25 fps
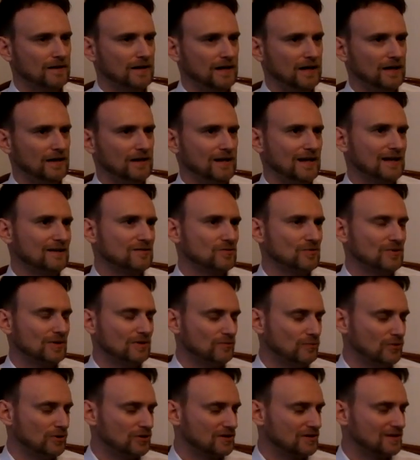and
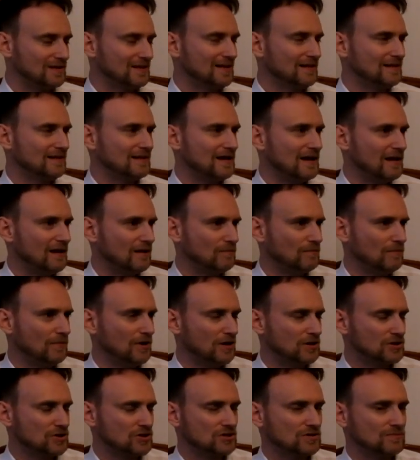actually, we didn't have
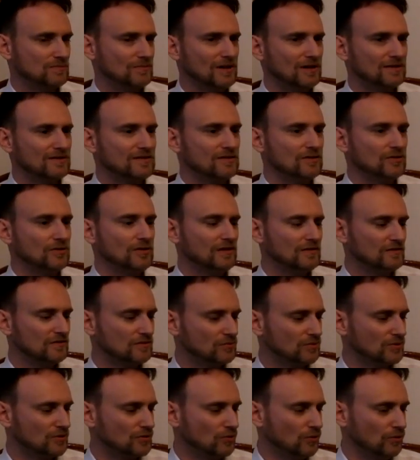much military
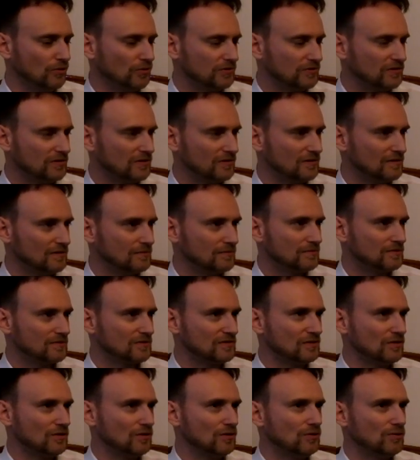history courses.
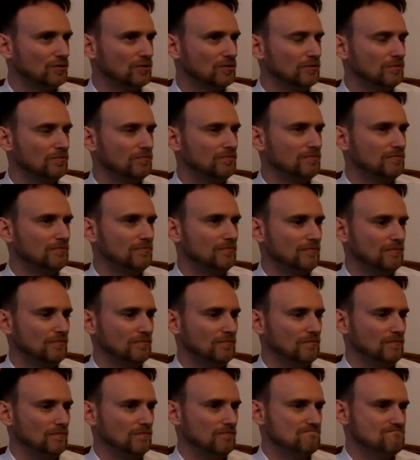So
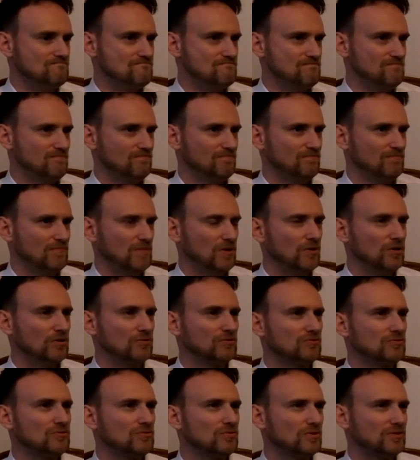
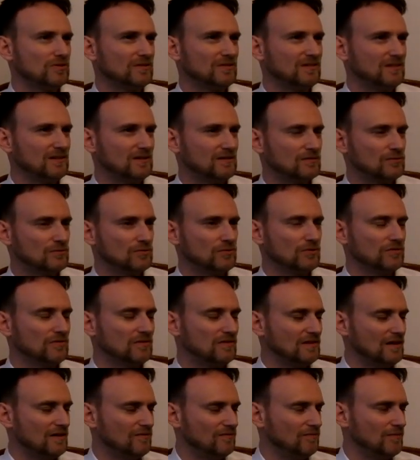around two thousand six, two thousand
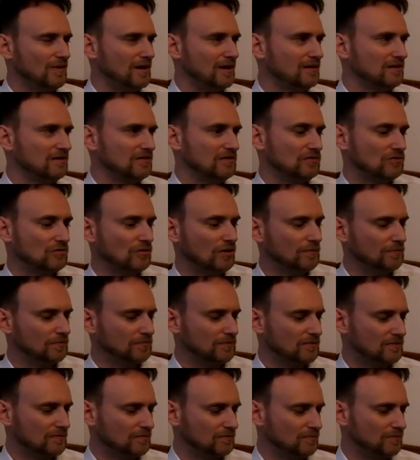seven, I
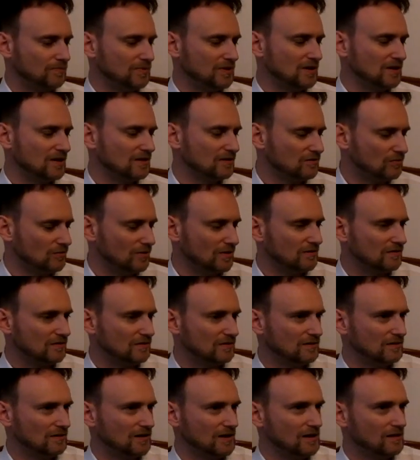stopped being
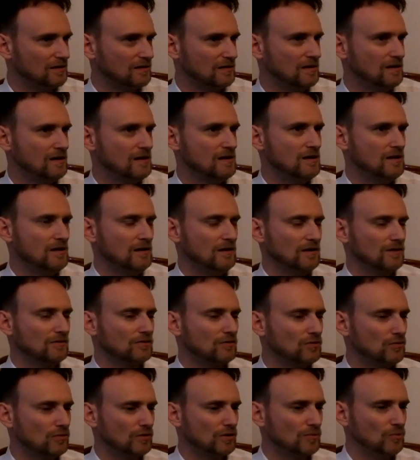interested in that and
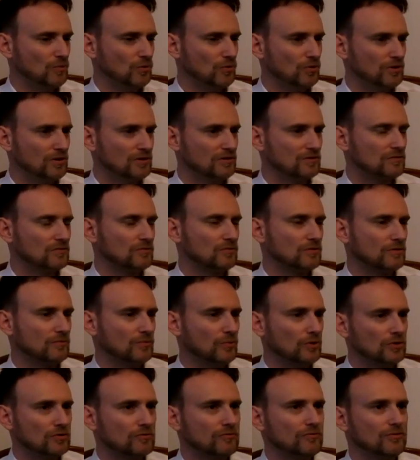going more into the
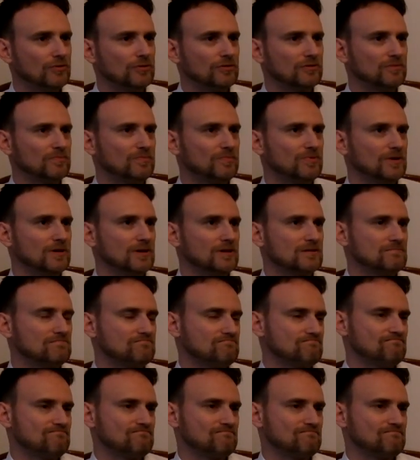workforce. But